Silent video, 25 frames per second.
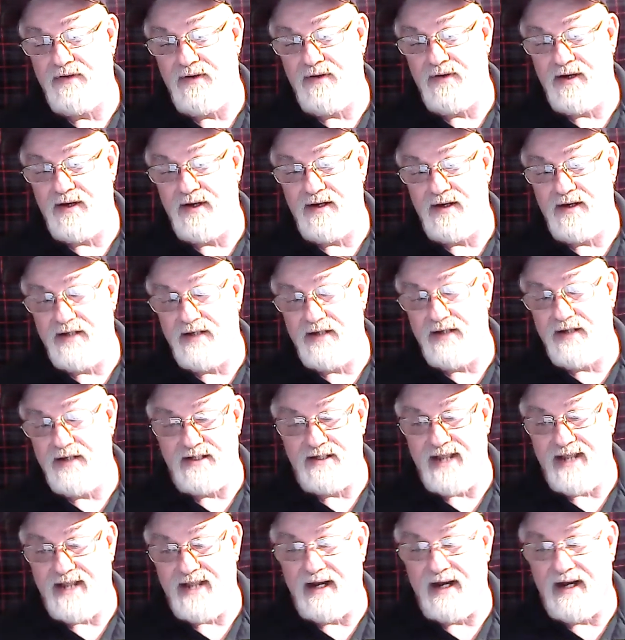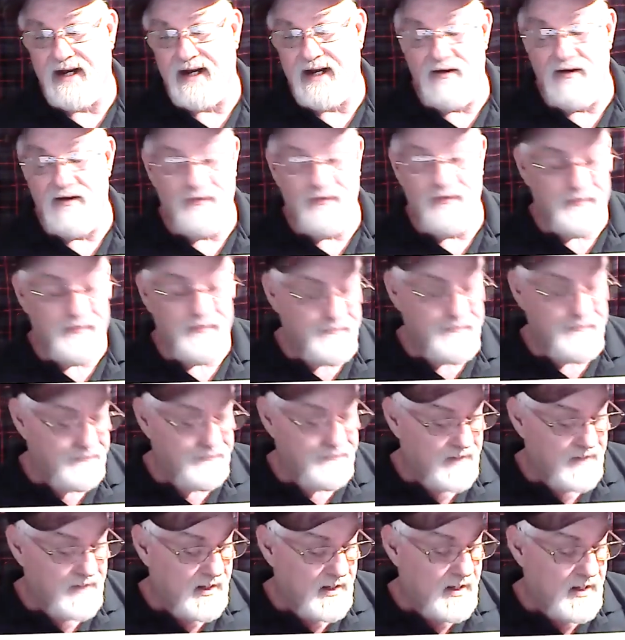I got to take the saddle off
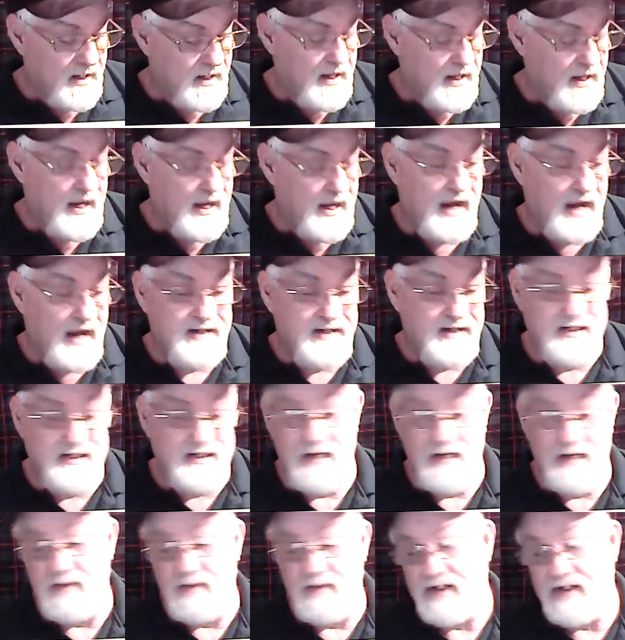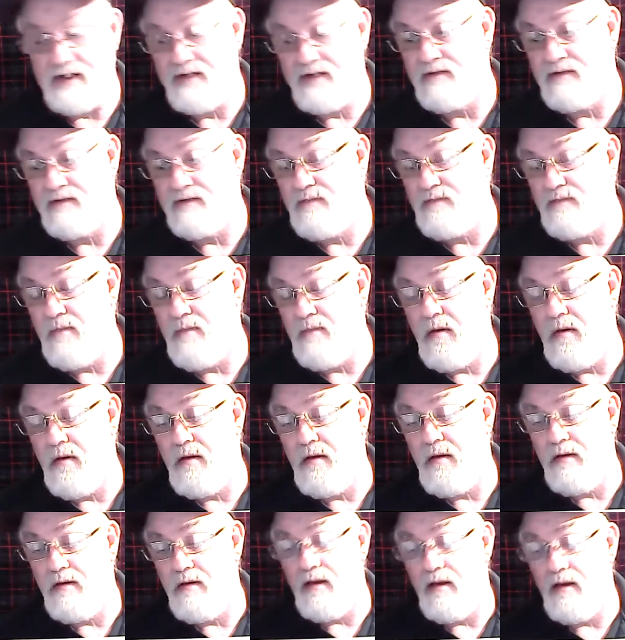and see what's
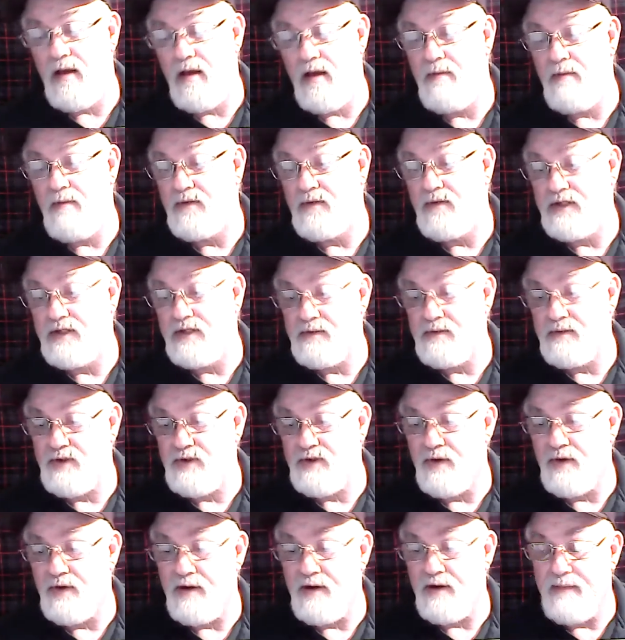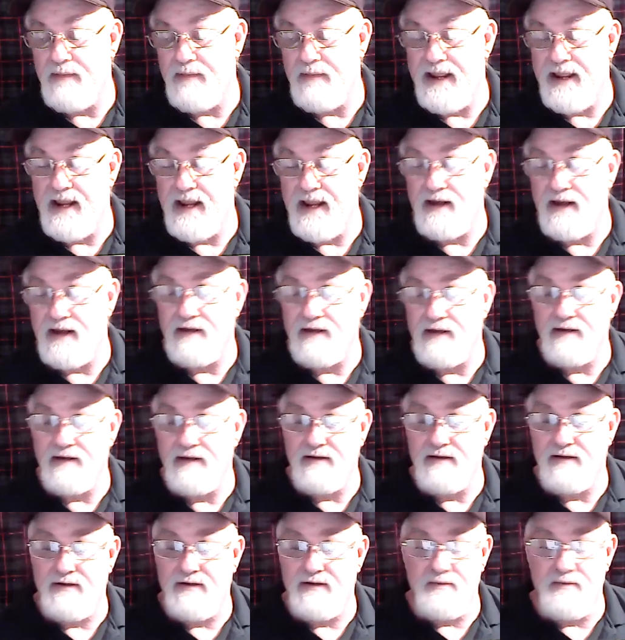going on there.
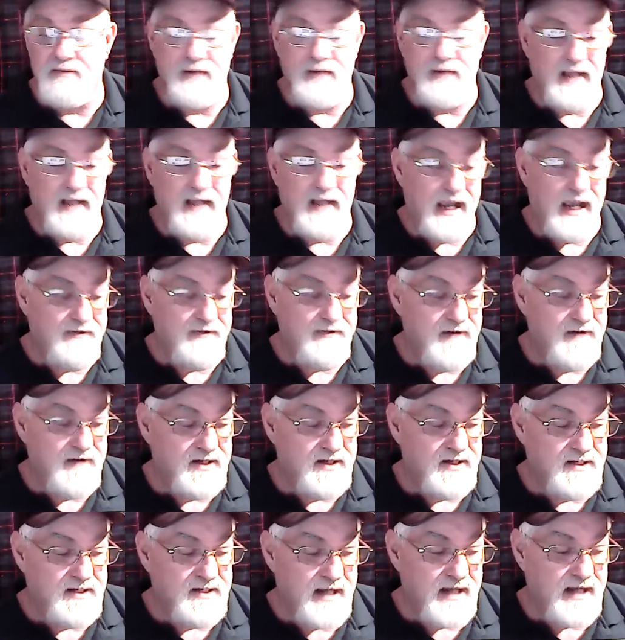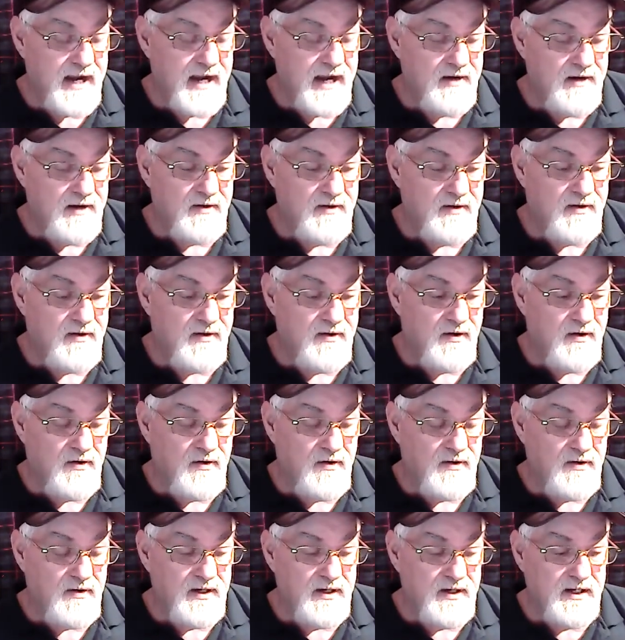It could be the aft nuts again,
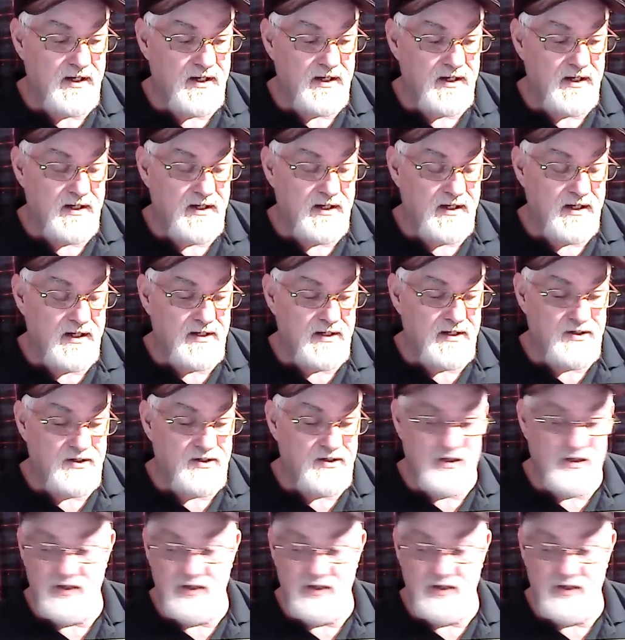or it's just